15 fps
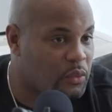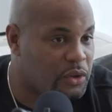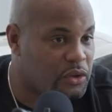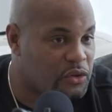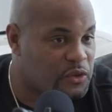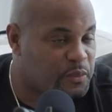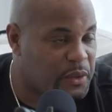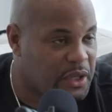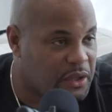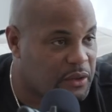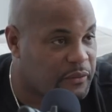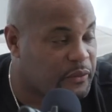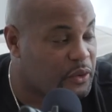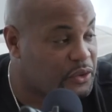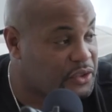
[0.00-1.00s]
when you speak of
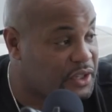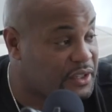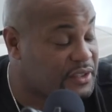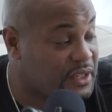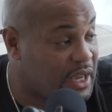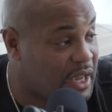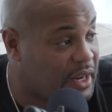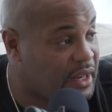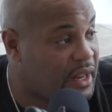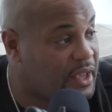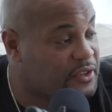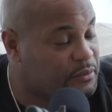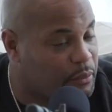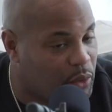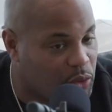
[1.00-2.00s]
diversity, as a guy that
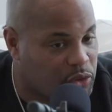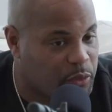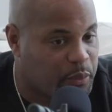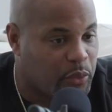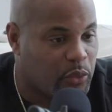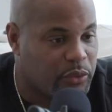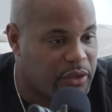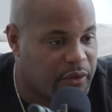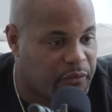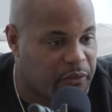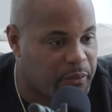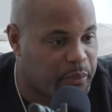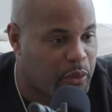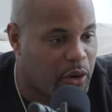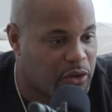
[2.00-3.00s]
has multiple
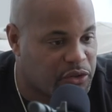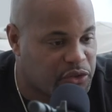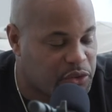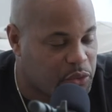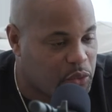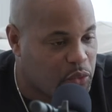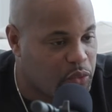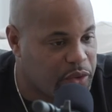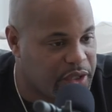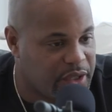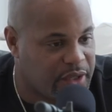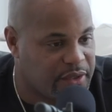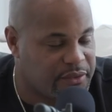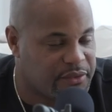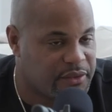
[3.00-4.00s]
different parts to who he
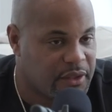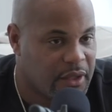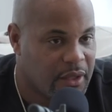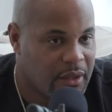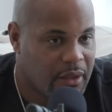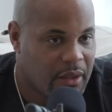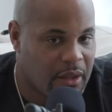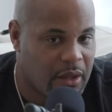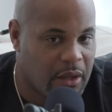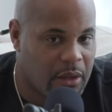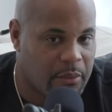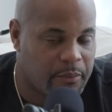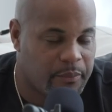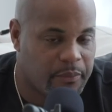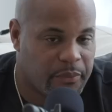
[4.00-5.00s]
is,
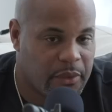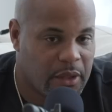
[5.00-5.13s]
how